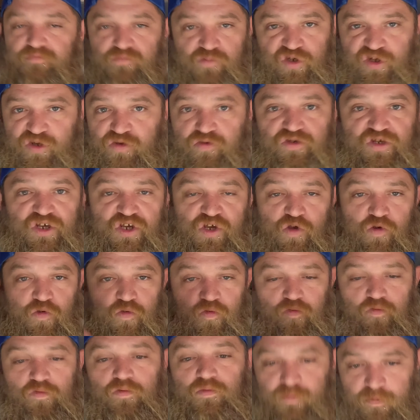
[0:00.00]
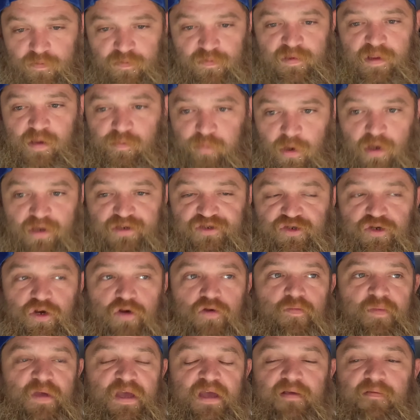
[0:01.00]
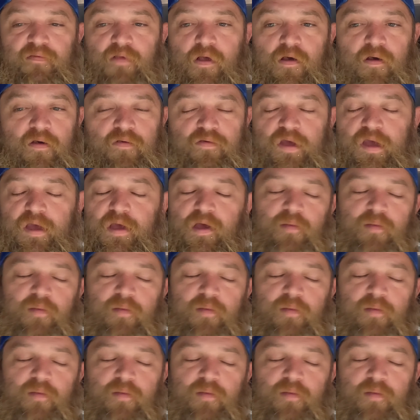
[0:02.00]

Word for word: due to the blood sugar being low.